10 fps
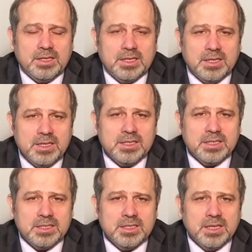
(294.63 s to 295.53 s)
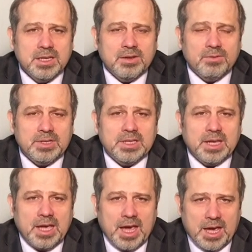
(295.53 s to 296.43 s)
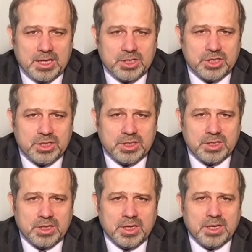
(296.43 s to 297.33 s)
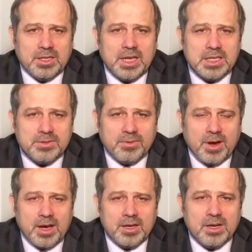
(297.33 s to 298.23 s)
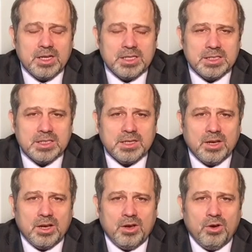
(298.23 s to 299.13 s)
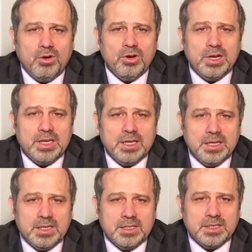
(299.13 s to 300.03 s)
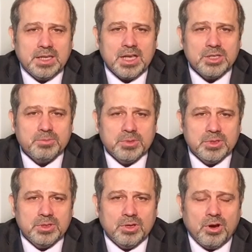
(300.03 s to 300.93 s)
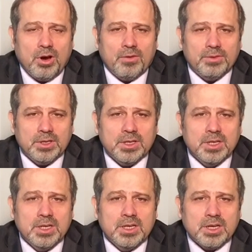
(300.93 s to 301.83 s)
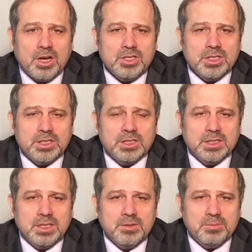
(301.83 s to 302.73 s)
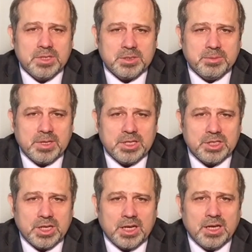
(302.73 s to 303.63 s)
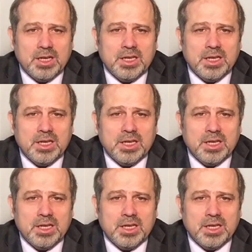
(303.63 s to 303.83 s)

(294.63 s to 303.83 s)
decreases with the age. That's why early detachment of the congenital hip dysplasia